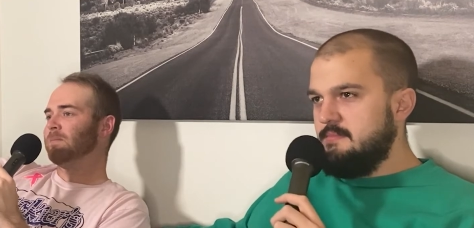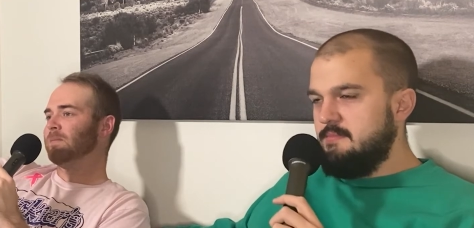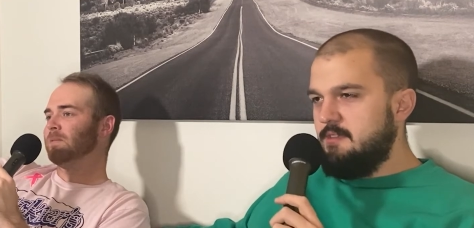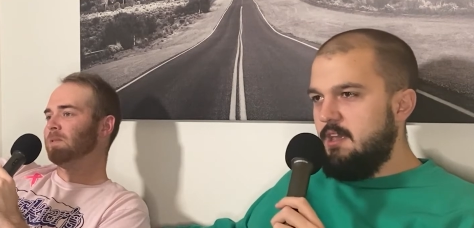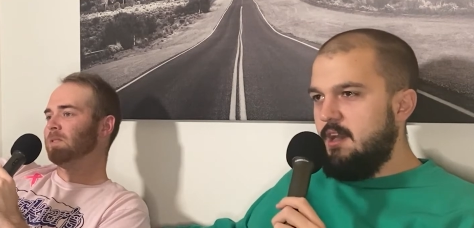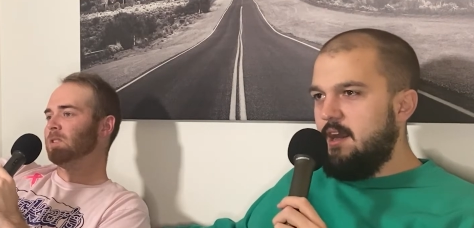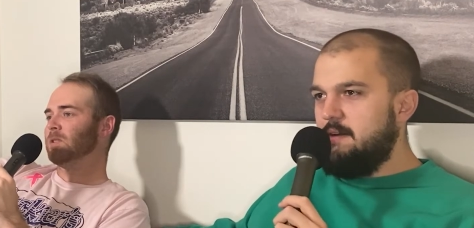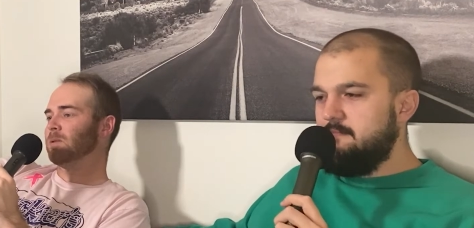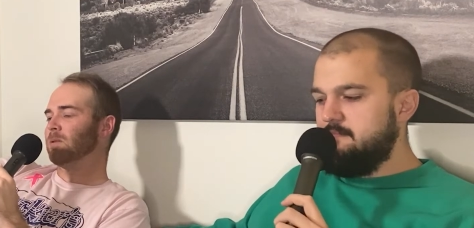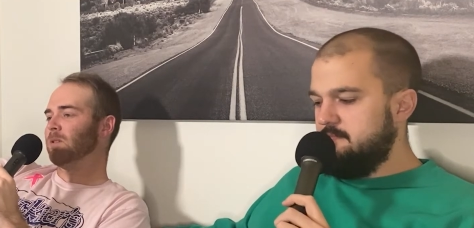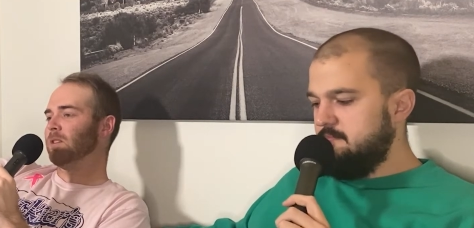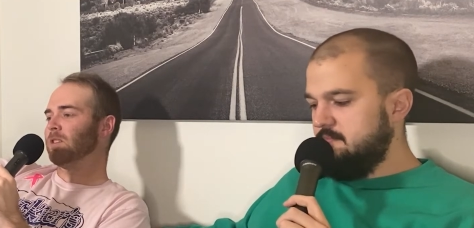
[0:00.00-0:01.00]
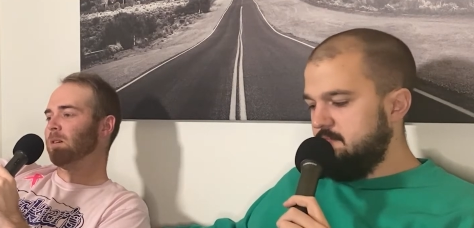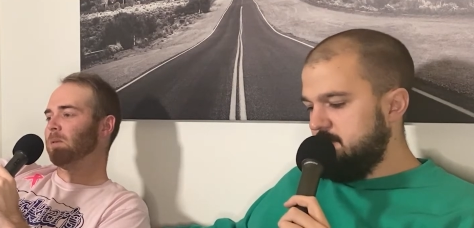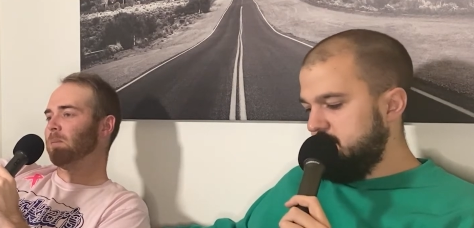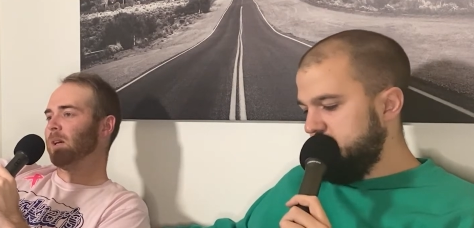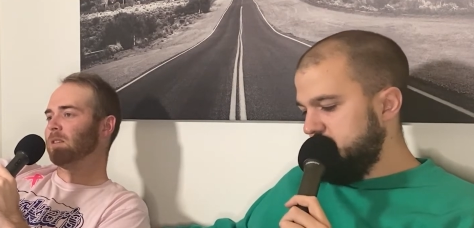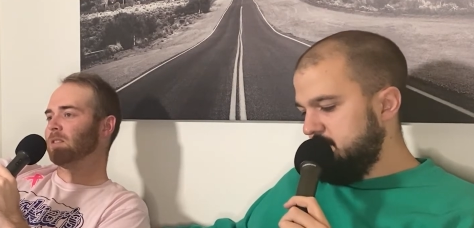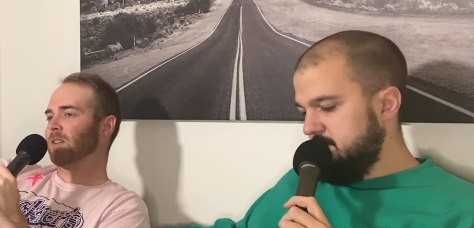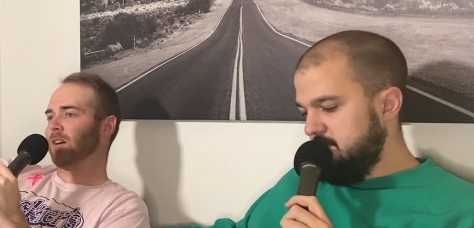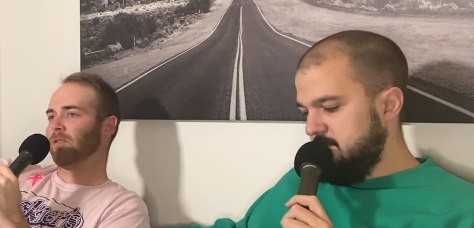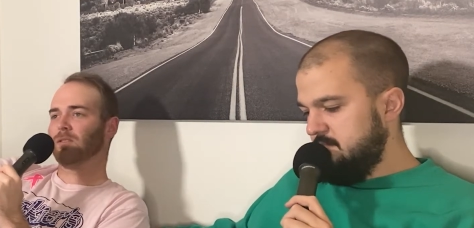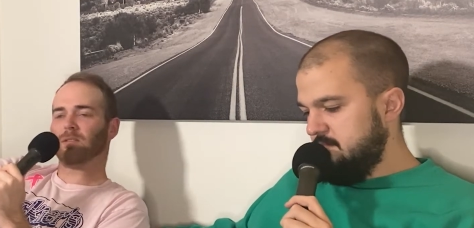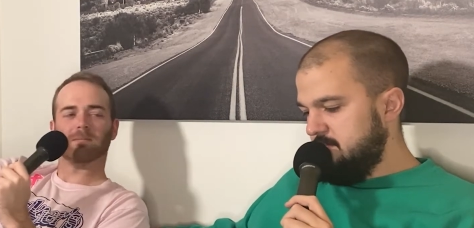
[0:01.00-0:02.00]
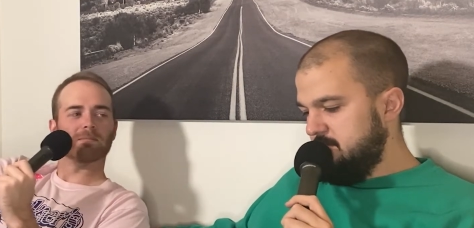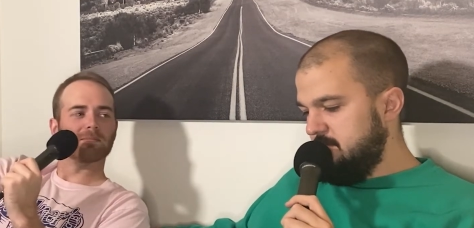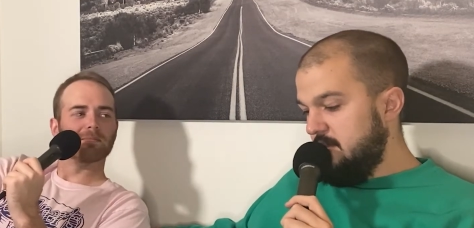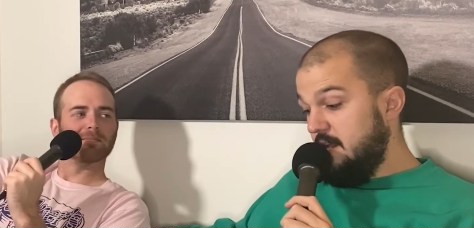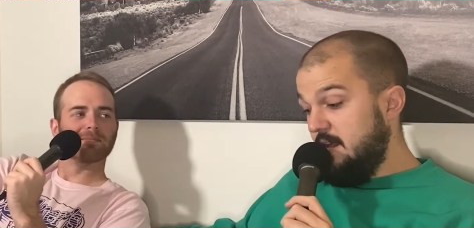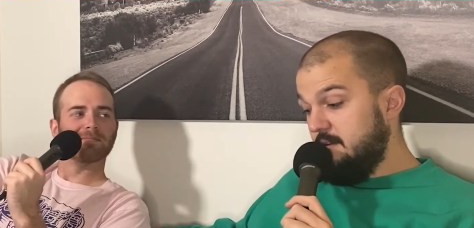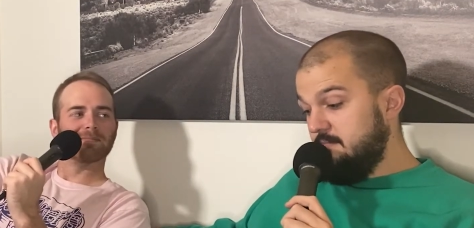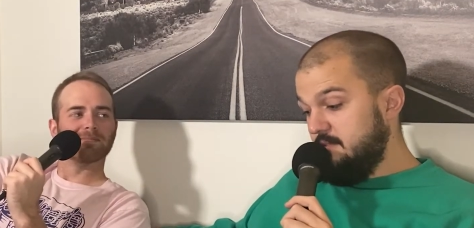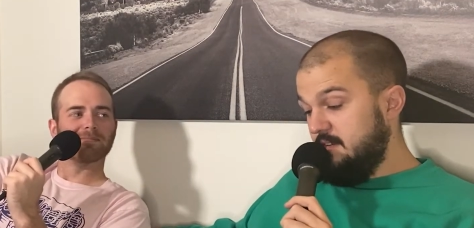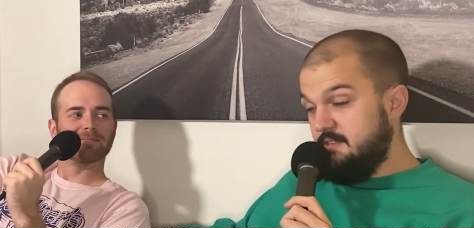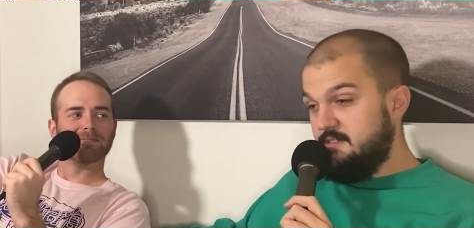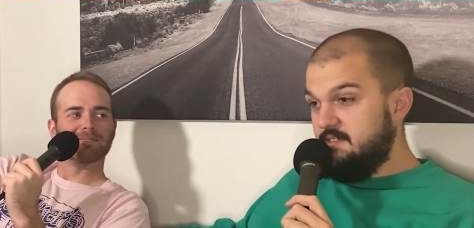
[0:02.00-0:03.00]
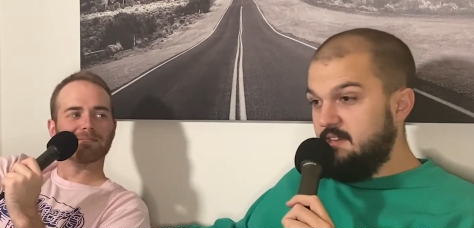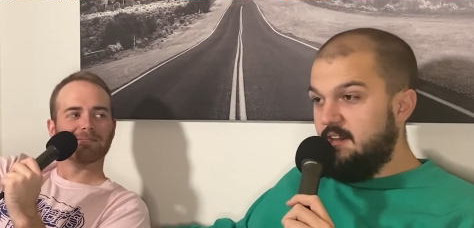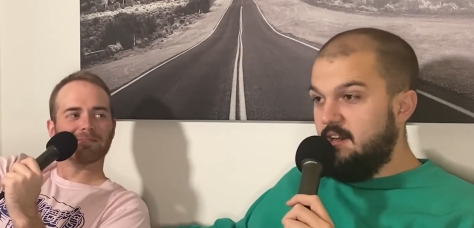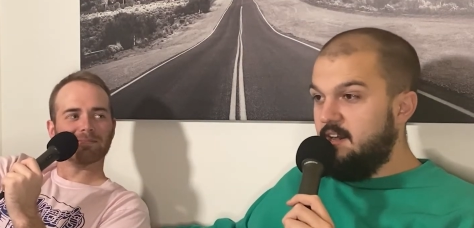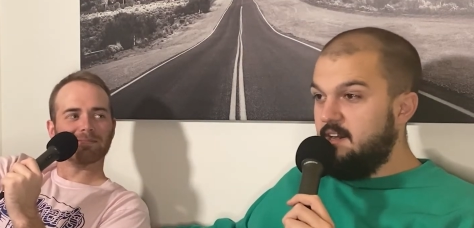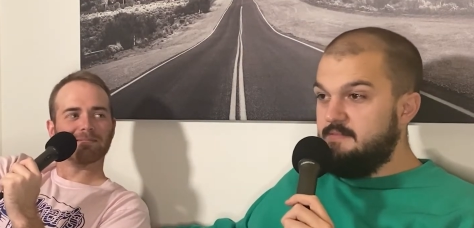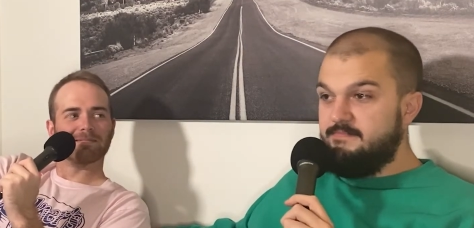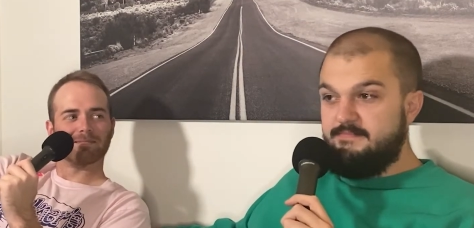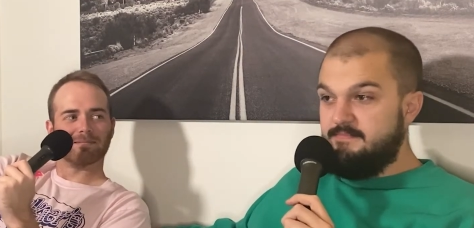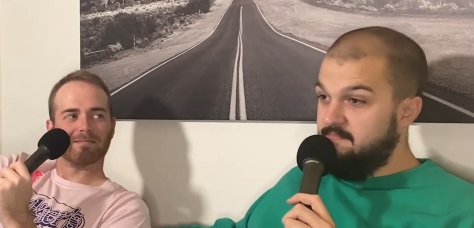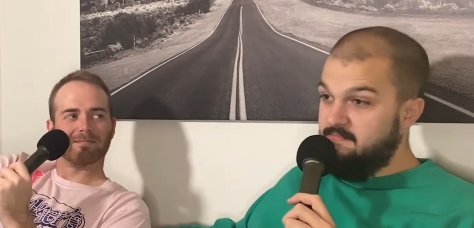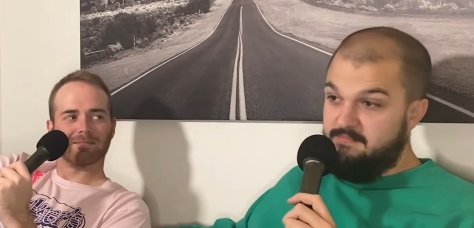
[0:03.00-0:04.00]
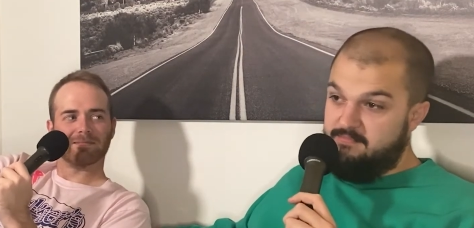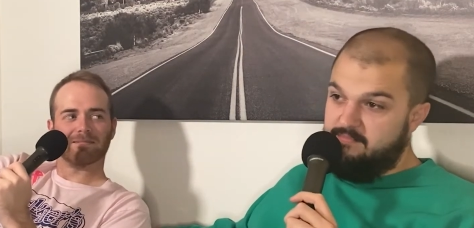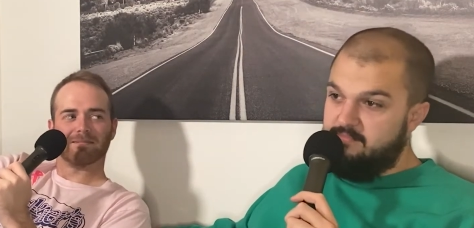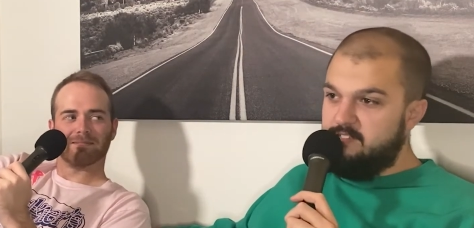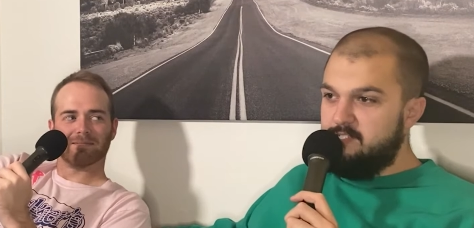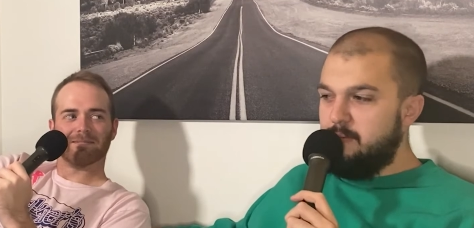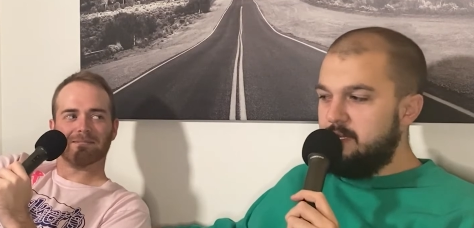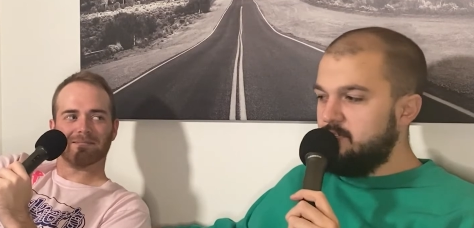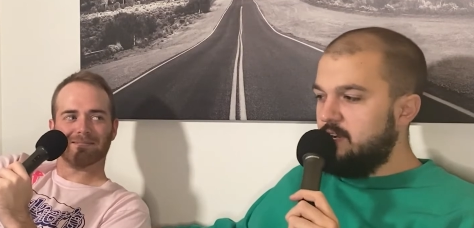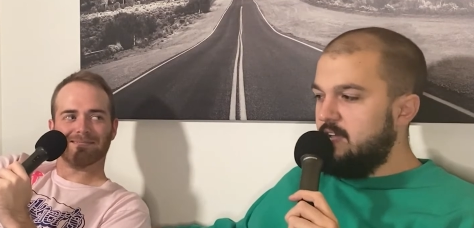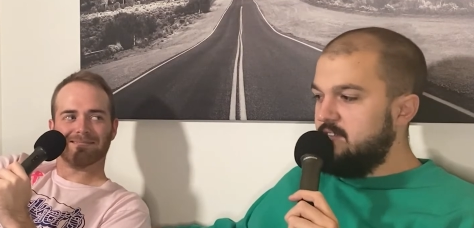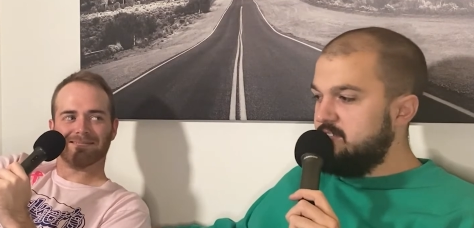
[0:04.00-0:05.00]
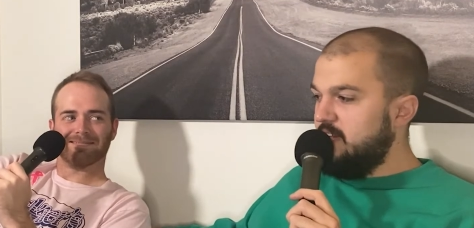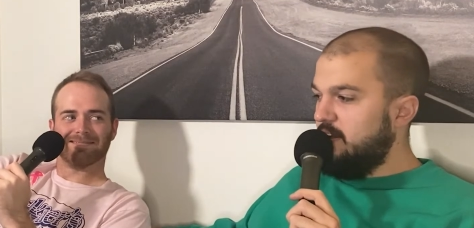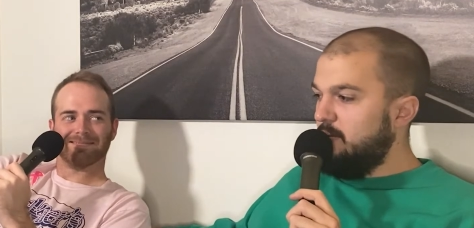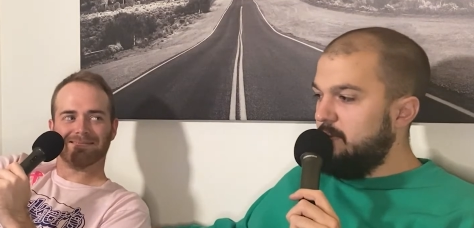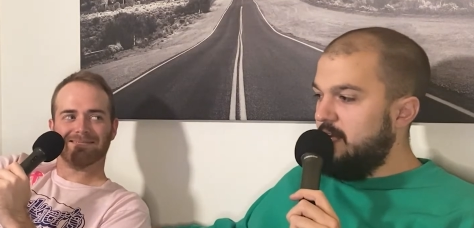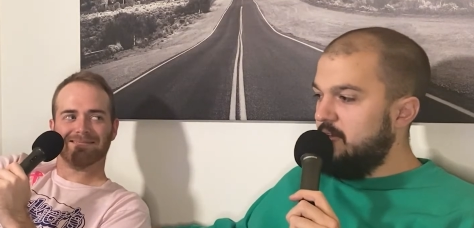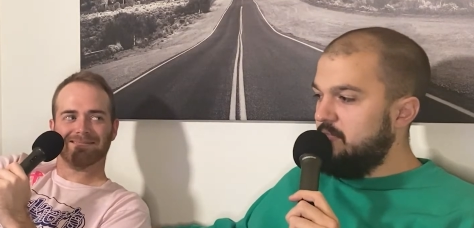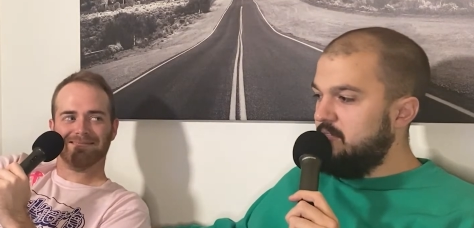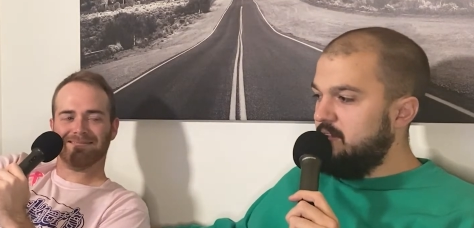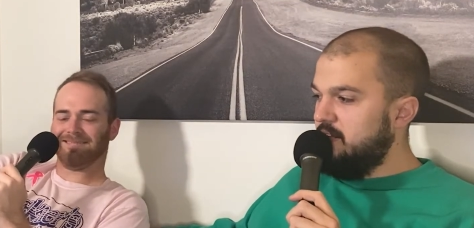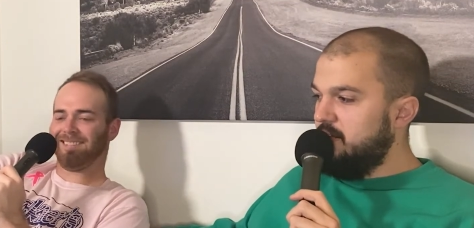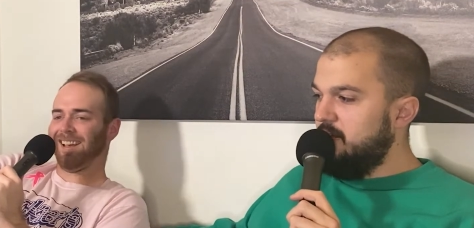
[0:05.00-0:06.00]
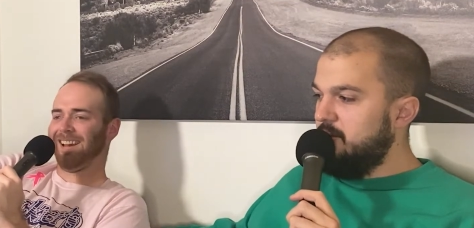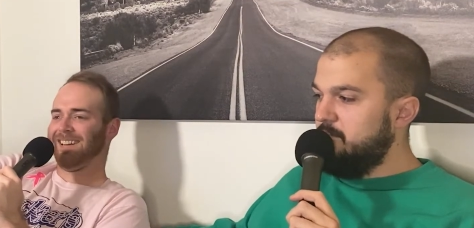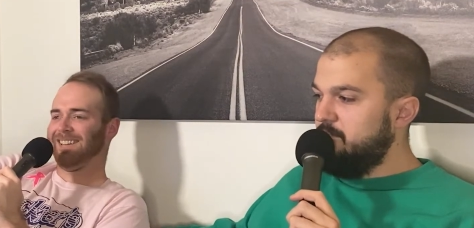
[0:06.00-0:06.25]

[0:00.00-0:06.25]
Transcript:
Speaker 1: Yeah. Truly some of the best stuff.
Speaker 2: Yeah, it's uh special kind of psychopath. Um